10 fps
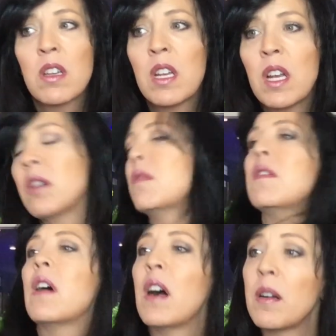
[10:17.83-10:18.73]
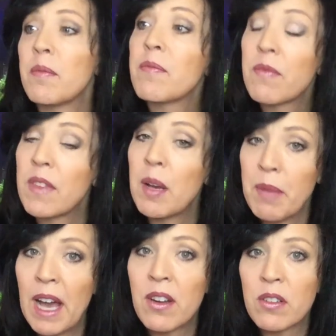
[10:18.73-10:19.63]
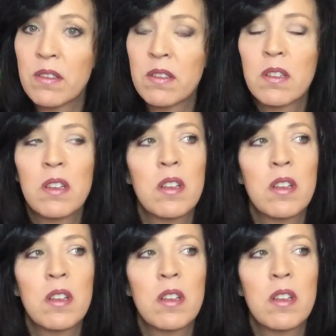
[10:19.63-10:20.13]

You know, um, that matters.